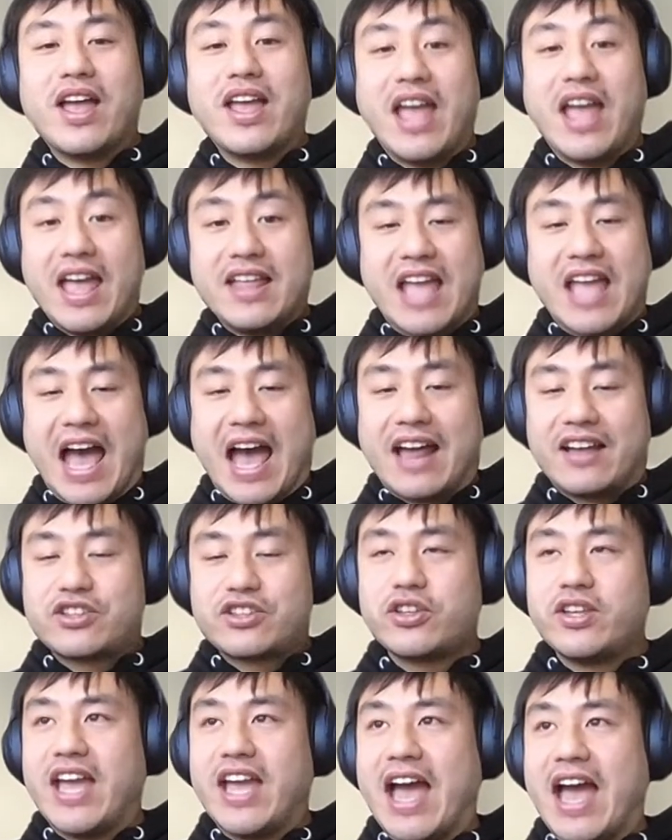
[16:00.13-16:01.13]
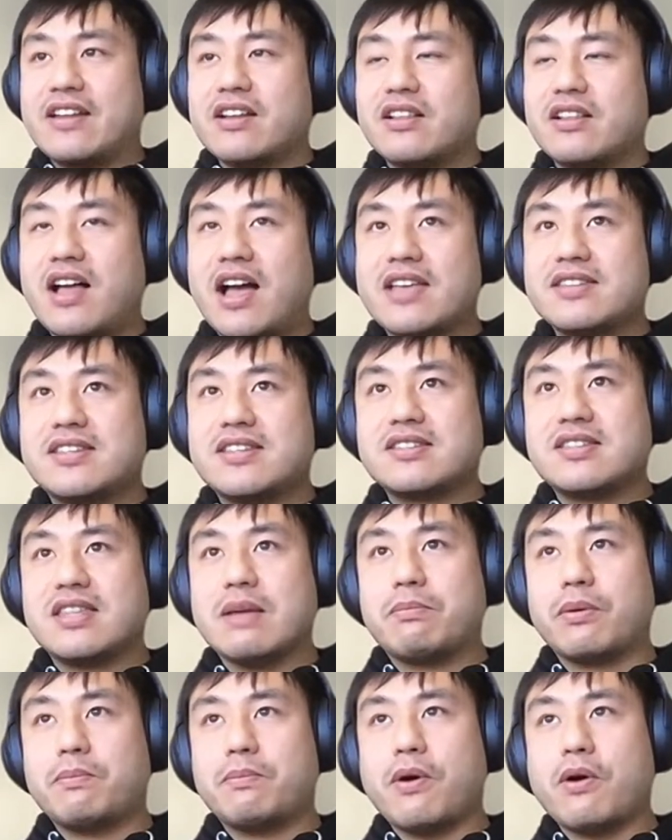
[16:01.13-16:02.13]
it actually analyzes
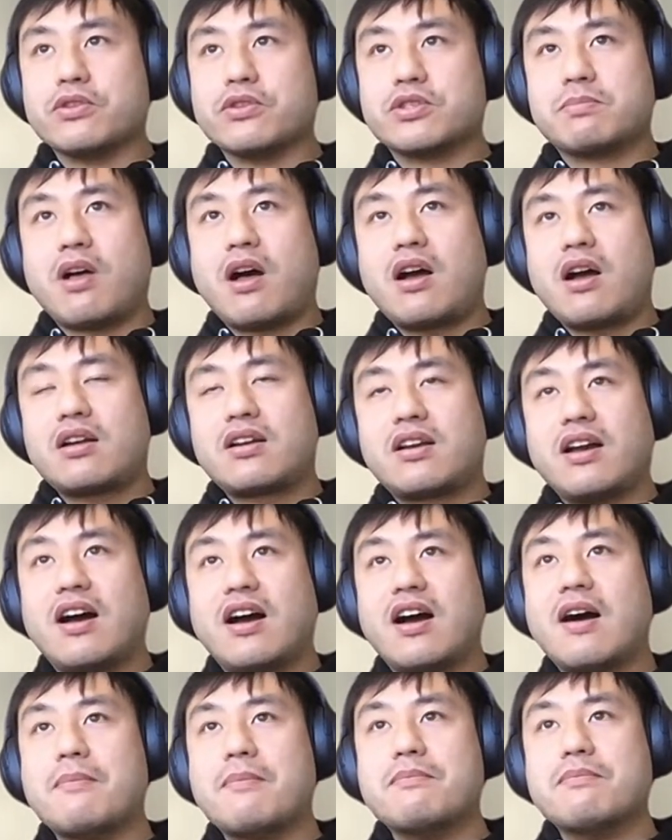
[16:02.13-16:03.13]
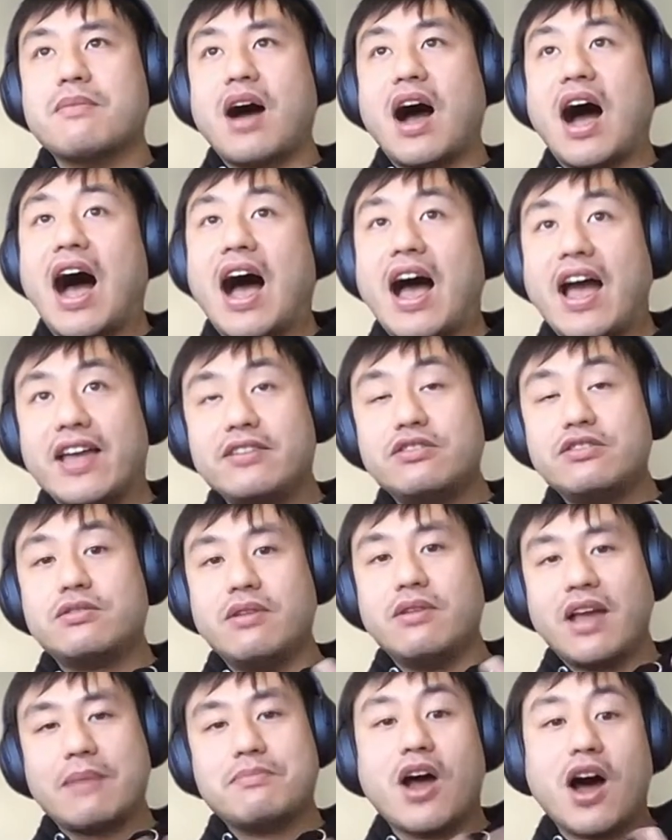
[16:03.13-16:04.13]
the proposed block. I
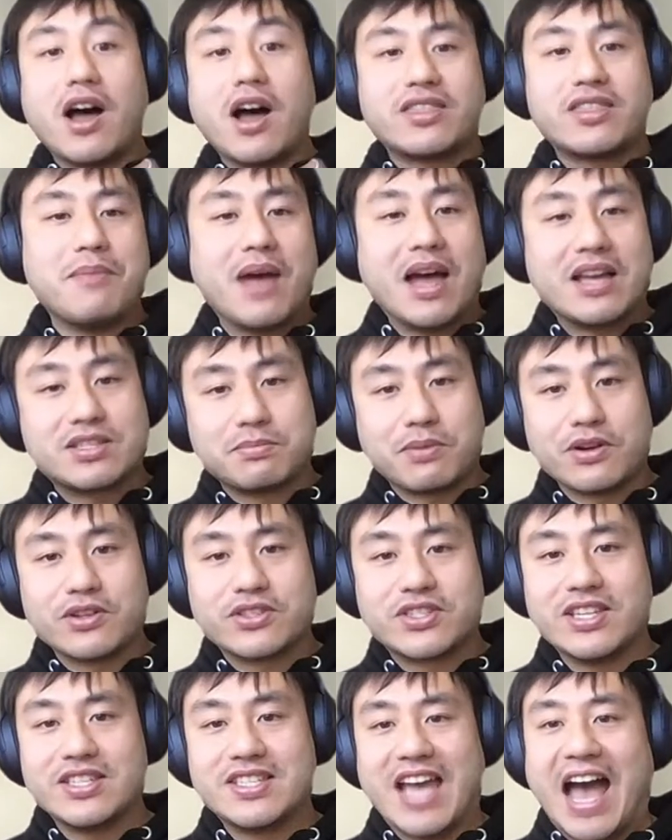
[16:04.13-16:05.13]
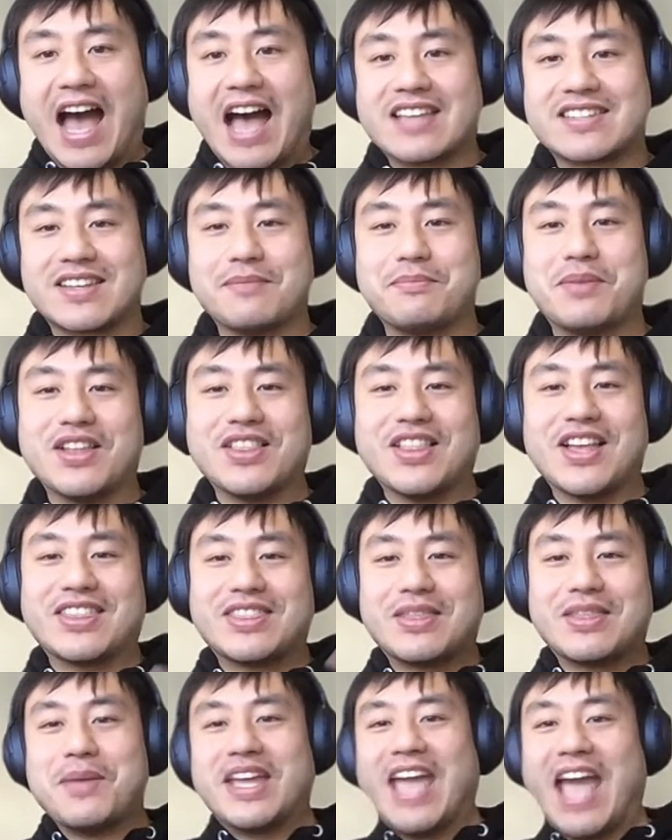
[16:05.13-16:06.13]
am not the best person to ask about
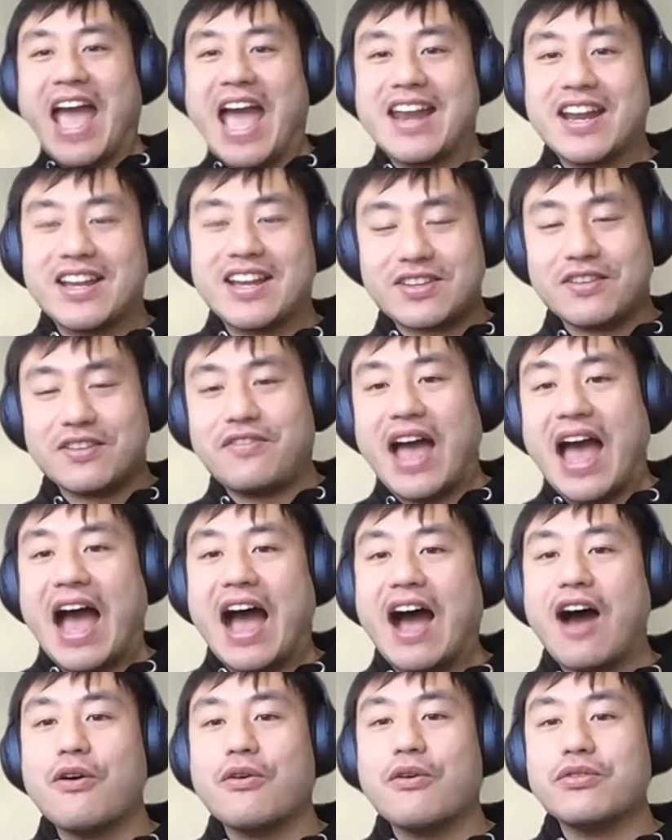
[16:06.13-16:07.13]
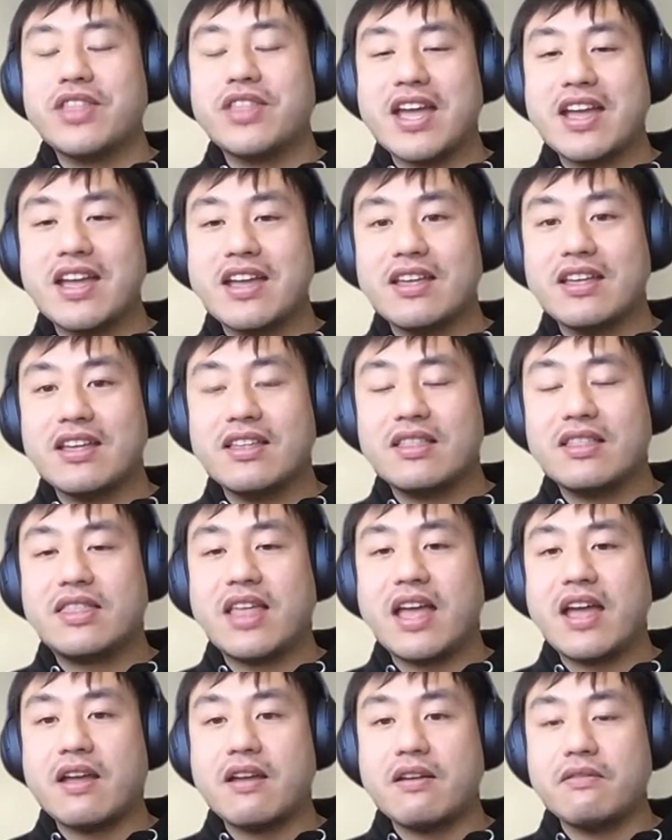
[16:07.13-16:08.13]
like the mechanics of how they
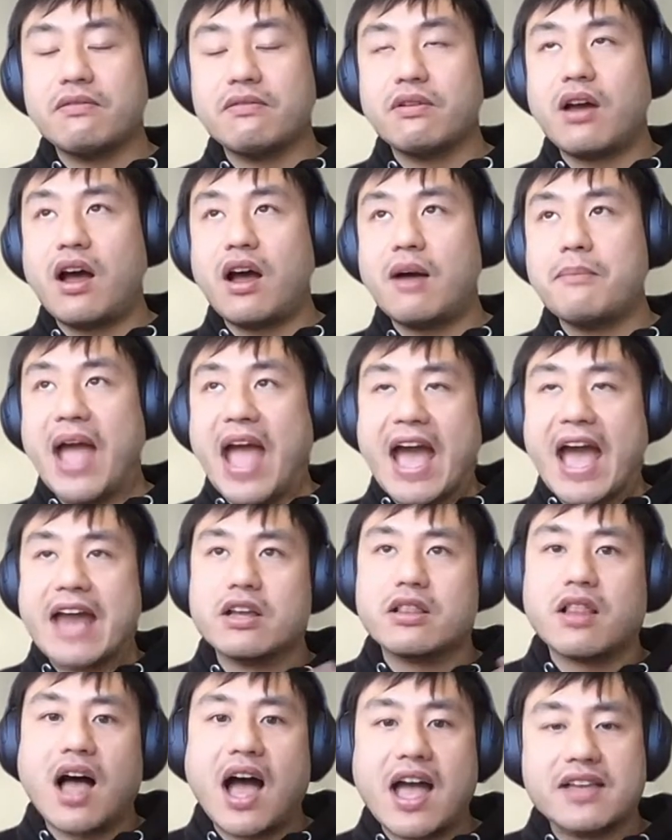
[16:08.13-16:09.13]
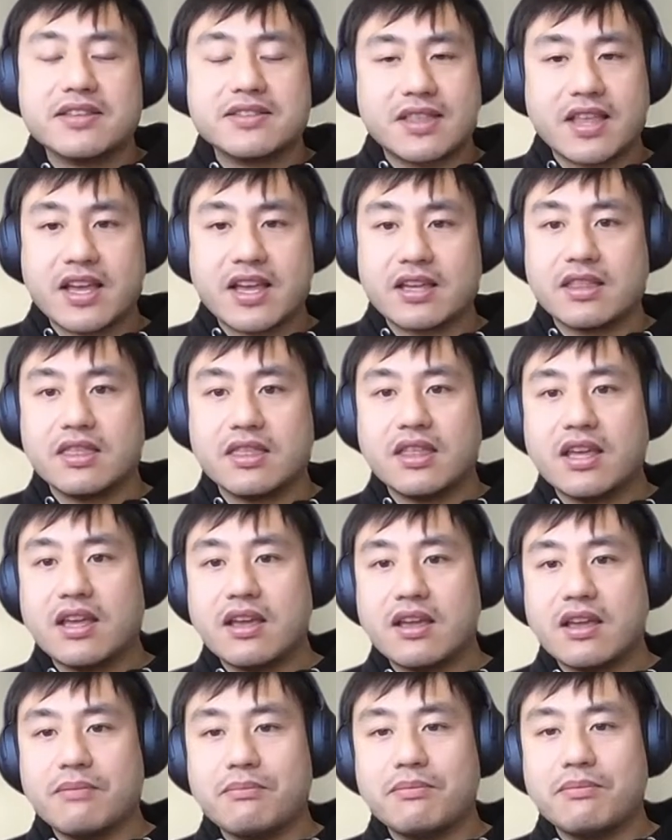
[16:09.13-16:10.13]
analyze like
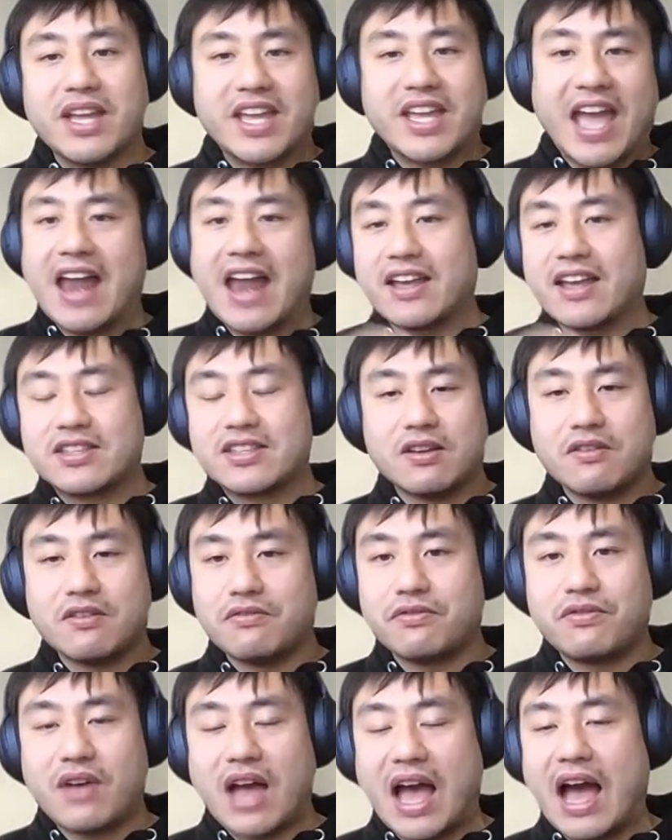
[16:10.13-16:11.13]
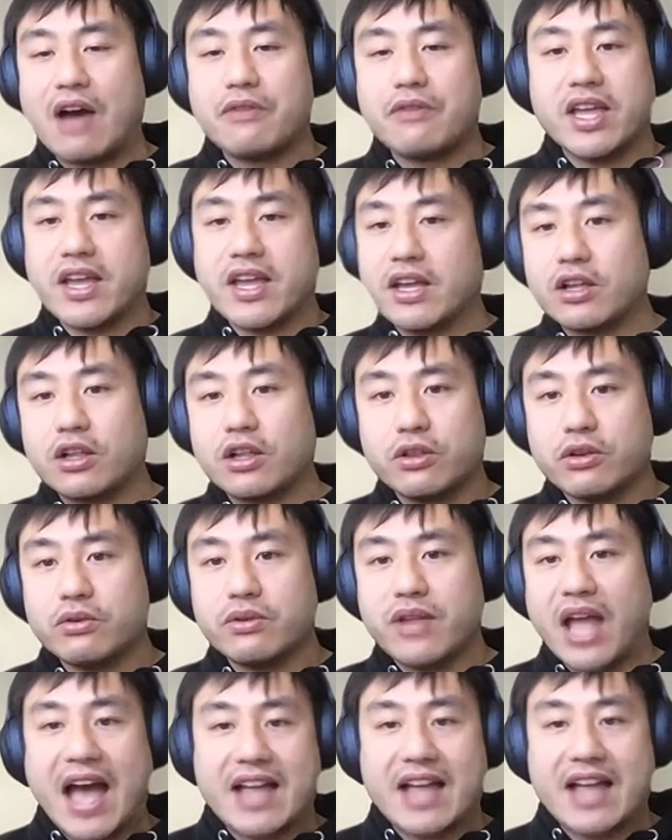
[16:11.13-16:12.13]
the mechanics of how they
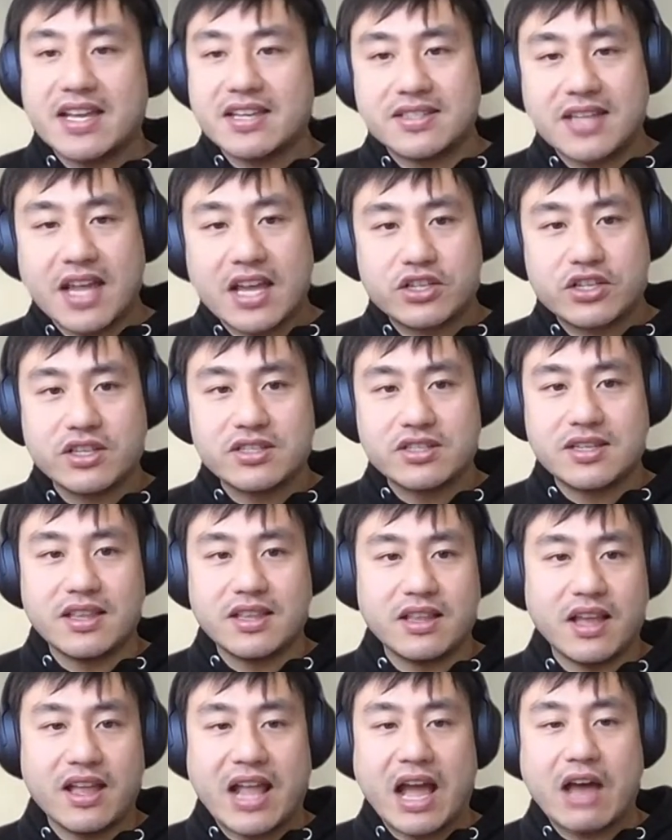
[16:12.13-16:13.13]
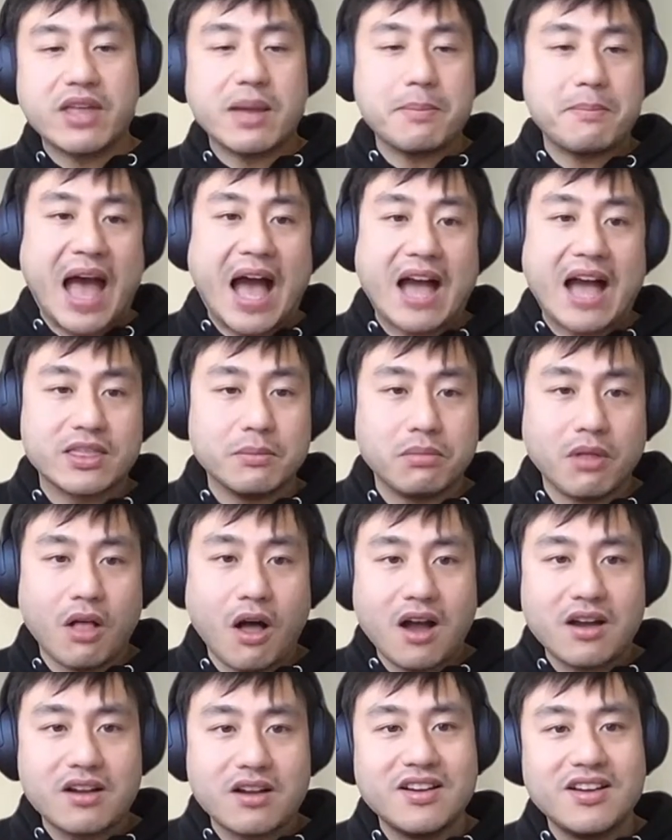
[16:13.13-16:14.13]
include attestations and how they pack the
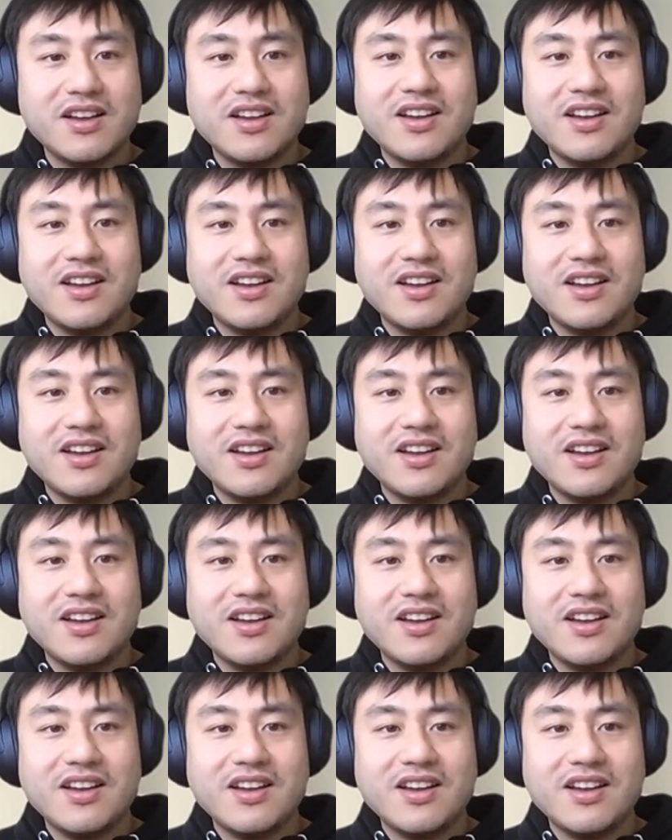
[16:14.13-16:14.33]
block.